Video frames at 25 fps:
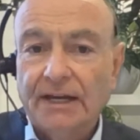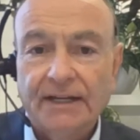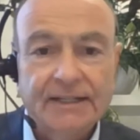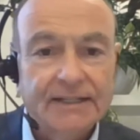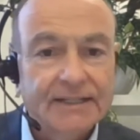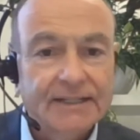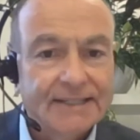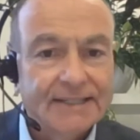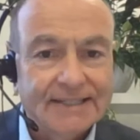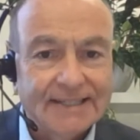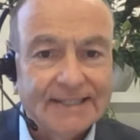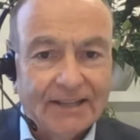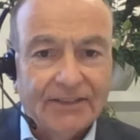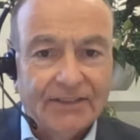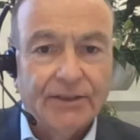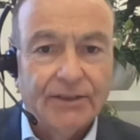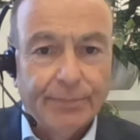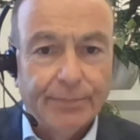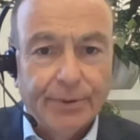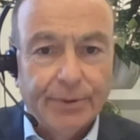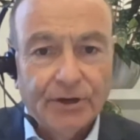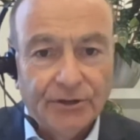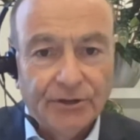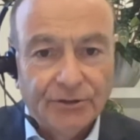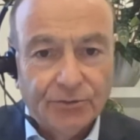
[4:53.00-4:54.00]
set the
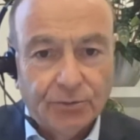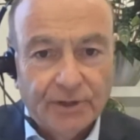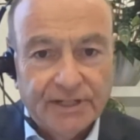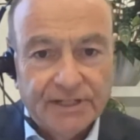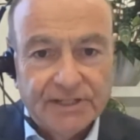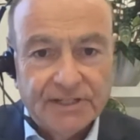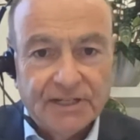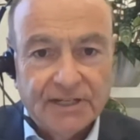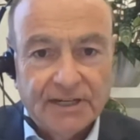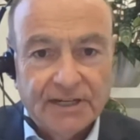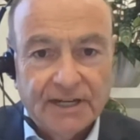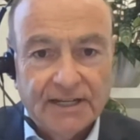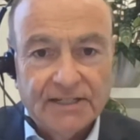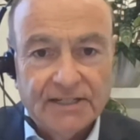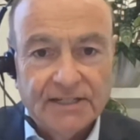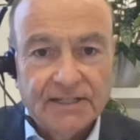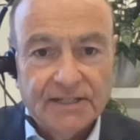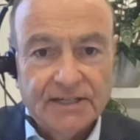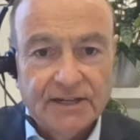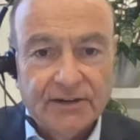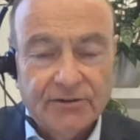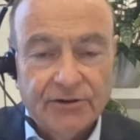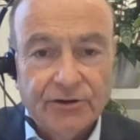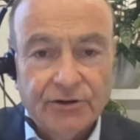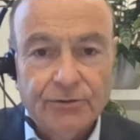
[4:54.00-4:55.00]
pathways to net
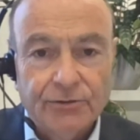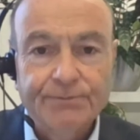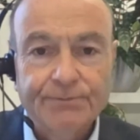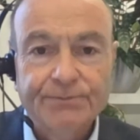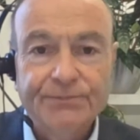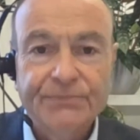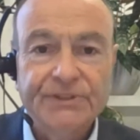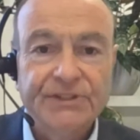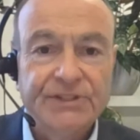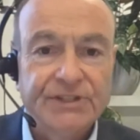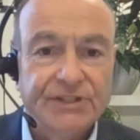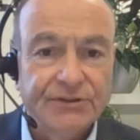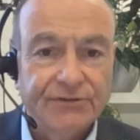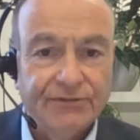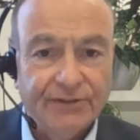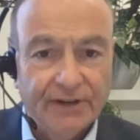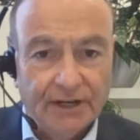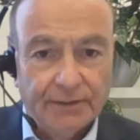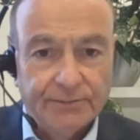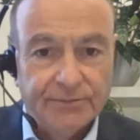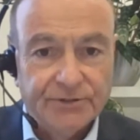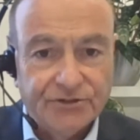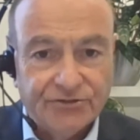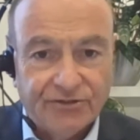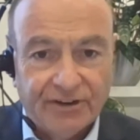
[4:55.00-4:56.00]
zero,
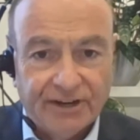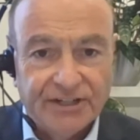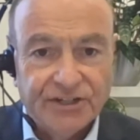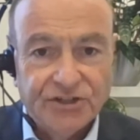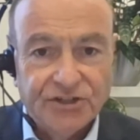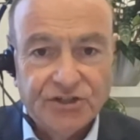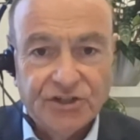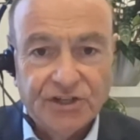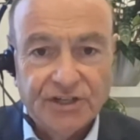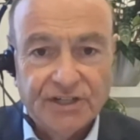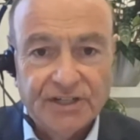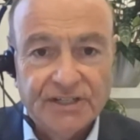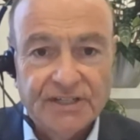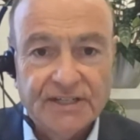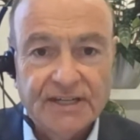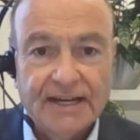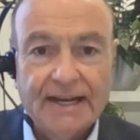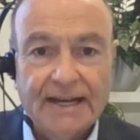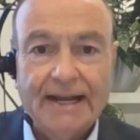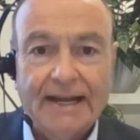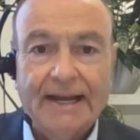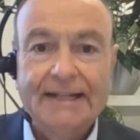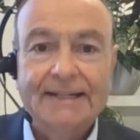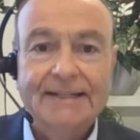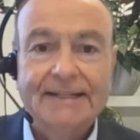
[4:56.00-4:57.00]
develop strategies,
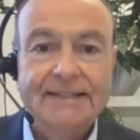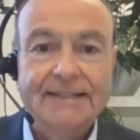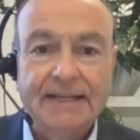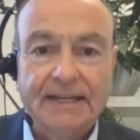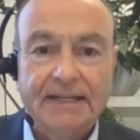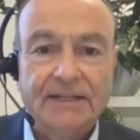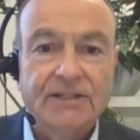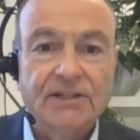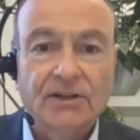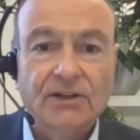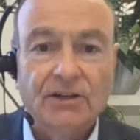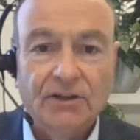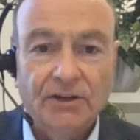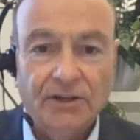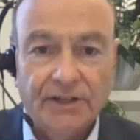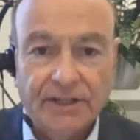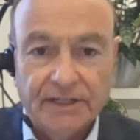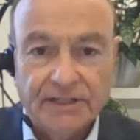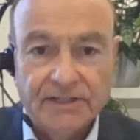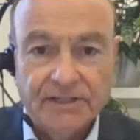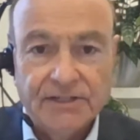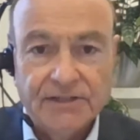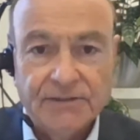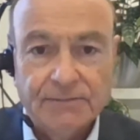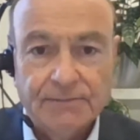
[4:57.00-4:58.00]
and set
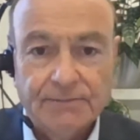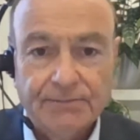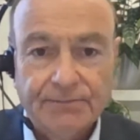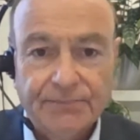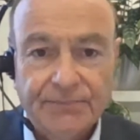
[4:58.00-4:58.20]
targets.